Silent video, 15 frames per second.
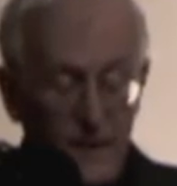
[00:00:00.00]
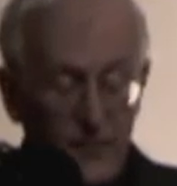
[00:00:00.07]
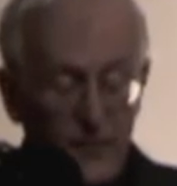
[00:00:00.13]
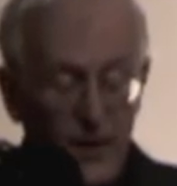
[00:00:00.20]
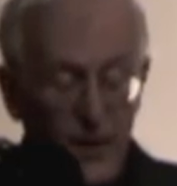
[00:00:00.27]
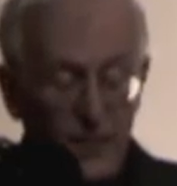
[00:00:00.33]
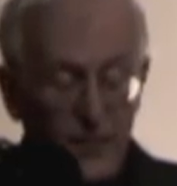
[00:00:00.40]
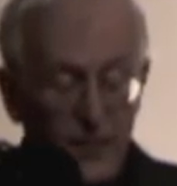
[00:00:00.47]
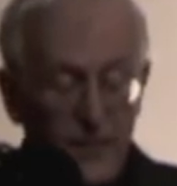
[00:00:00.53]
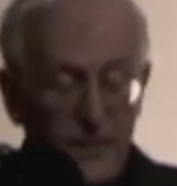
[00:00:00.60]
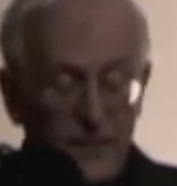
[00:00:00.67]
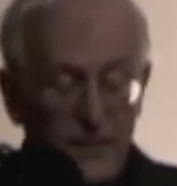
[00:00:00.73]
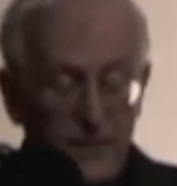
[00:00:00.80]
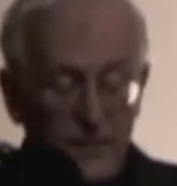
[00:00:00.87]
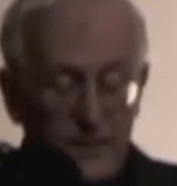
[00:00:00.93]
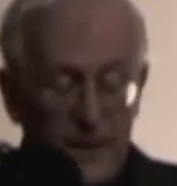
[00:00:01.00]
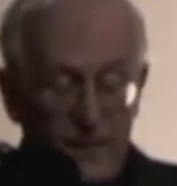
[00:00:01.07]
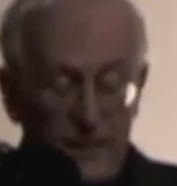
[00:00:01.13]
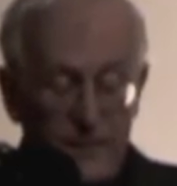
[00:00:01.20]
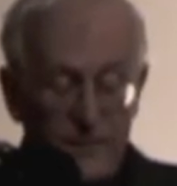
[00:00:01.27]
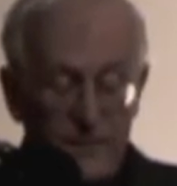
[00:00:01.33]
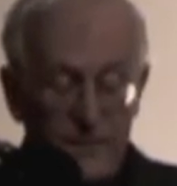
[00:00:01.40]
For our purposes, I
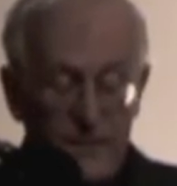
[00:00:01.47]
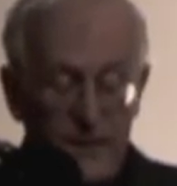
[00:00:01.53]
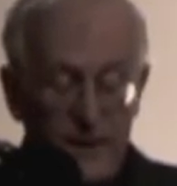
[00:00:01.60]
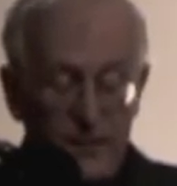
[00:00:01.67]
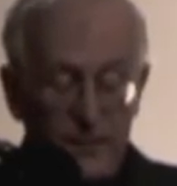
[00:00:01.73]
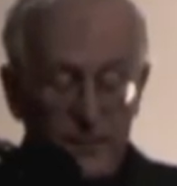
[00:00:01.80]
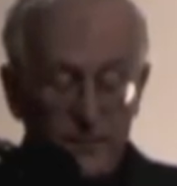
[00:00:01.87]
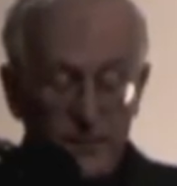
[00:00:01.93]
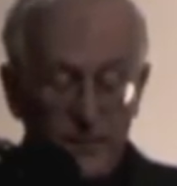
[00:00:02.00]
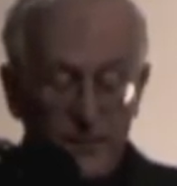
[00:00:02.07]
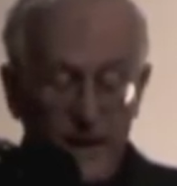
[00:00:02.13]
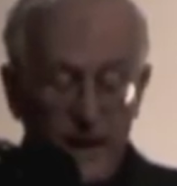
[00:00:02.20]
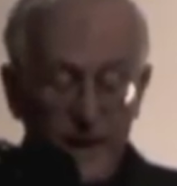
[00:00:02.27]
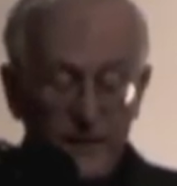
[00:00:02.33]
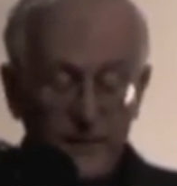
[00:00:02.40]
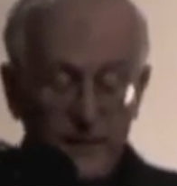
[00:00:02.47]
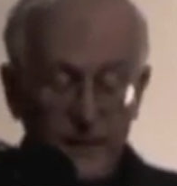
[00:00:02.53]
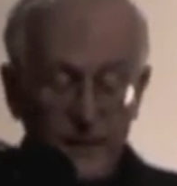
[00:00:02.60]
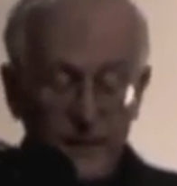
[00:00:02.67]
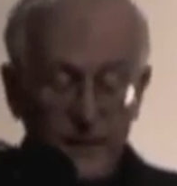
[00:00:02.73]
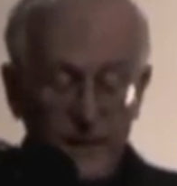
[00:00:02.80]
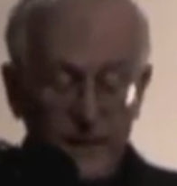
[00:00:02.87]
will revise
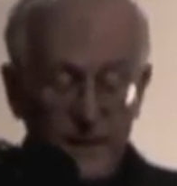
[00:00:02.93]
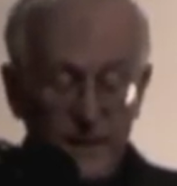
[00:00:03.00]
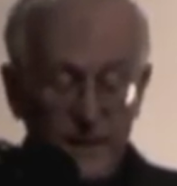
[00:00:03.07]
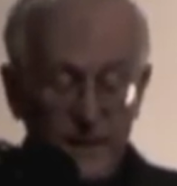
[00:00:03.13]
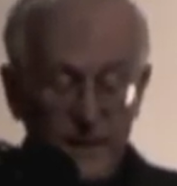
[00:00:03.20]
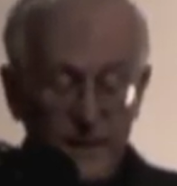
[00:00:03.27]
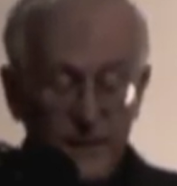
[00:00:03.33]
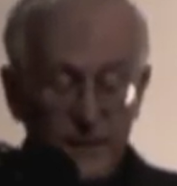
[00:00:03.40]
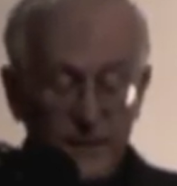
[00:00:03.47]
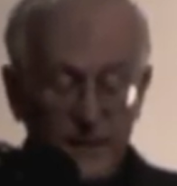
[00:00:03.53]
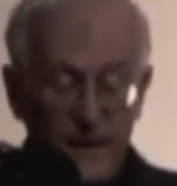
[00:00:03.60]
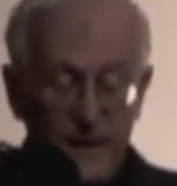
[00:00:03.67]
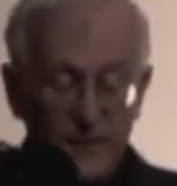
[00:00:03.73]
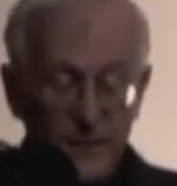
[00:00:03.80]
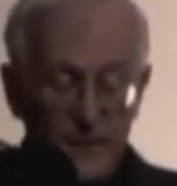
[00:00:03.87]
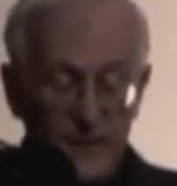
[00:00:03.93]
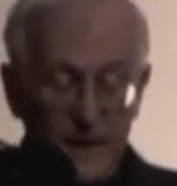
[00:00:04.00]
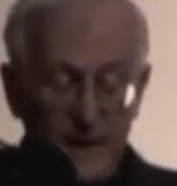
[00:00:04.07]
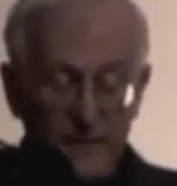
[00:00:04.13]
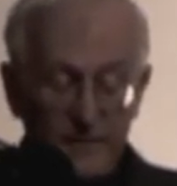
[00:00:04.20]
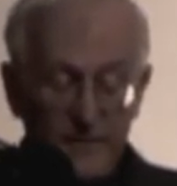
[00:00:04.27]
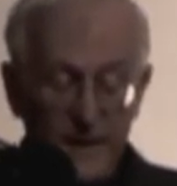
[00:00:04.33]
the interchange a
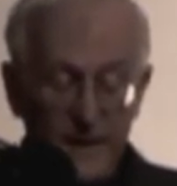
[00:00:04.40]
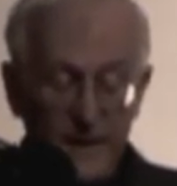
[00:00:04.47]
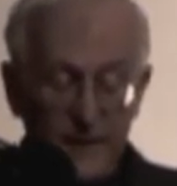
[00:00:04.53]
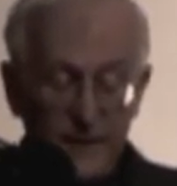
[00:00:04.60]
bit.